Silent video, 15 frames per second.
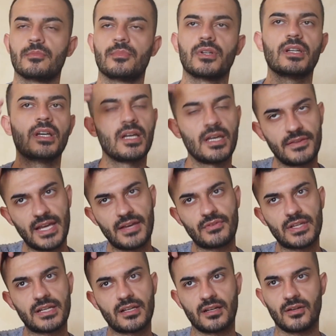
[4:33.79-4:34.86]
but they have
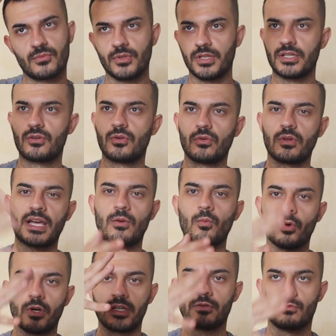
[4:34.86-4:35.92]
like a really cool like
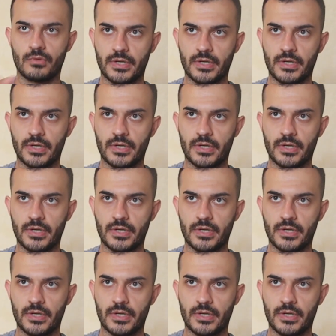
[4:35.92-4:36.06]
wooden